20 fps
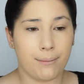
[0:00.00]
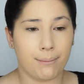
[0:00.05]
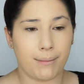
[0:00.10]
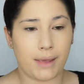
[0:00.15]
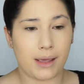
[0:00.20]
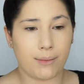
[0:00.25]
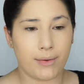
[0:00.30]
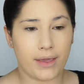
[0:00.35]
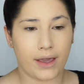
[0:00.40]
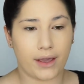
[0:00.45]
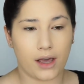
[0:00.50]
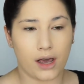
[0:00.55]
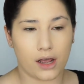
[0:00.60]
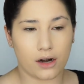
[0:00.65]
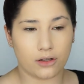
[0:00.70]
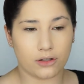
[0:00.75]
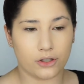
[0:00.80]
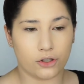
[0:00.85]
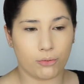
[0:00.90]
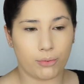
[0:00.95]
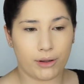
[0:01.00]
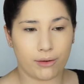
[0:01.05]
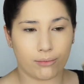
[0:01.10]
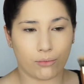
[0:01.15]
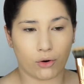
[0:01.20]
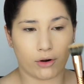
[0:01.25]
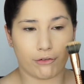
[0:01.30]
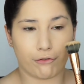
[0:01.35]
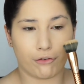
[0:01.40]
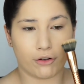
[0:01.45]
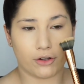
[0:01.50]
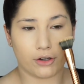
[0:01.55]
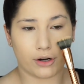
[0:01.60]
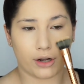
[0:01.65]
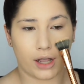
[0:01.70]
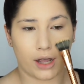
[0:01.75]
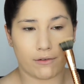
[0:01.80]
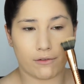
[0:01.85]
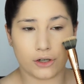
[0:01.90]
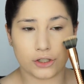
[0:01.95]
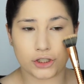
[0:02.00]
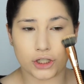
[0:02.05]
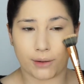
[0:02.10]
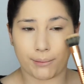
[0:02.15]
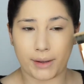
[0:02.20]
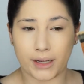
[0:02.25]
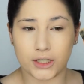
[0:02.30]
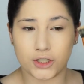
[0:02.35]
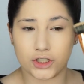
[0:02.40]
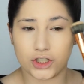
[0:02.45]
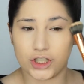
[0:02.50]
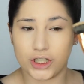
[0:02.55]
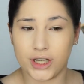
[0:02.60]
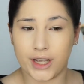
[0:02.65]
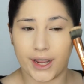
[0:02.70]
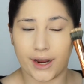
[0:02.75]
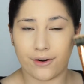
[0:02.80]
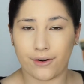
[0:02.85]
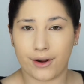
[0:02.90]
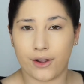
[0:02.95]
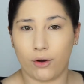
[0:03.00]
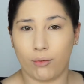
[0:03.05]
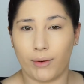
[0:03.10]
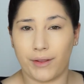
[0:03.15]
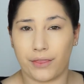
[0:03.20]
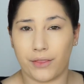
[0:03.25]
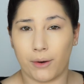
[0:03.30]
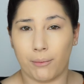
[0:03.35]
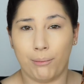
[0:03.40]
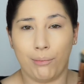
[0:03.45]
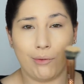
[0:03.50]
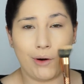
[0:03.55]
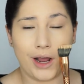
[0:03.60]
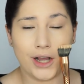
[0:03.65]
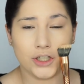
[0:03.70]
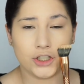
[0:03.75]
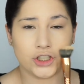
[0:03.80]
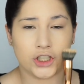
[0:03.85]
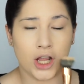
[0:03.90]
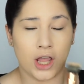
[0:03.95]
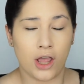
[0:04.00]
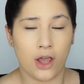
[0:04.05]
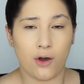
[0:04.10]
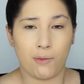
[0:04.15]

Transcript: Maybe I got a little bit more fuller coverage on my cheek area with the brush,